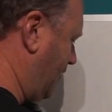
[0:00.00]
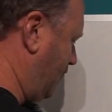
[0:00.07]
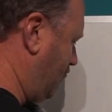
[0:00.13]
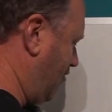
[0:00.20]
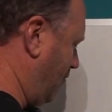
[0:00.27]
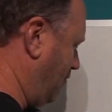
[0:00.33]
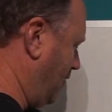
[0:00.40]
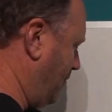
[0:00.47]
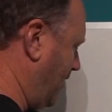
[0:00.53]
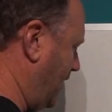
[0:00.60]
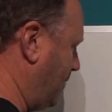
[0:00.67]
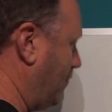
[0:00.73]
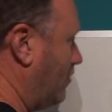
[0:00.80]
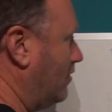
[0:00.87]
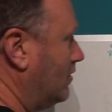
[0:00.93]
a problem
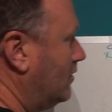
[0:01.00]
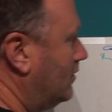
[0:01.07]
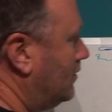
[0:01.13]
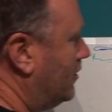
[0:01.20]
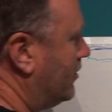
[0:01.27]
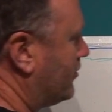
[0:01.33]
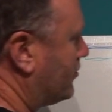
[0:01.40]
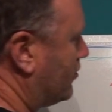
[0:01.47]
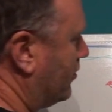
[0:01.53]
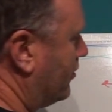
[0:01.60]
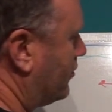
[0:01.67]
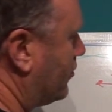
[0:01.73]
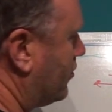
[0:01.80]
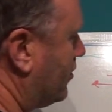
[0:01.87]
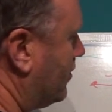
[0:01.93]
anymore as
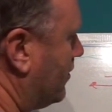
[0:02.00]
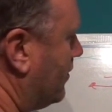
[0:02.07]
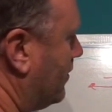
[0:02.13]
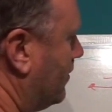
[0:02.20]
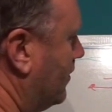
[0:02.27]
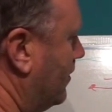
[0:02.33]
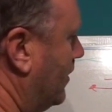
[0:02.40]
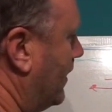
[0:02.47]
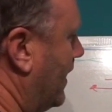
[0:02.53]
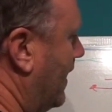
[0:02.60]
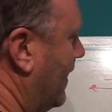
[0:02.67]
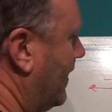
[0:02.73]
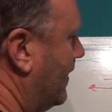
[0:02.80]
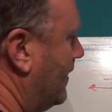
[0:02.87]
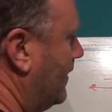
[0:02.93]
such.
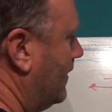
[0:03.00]
Okay,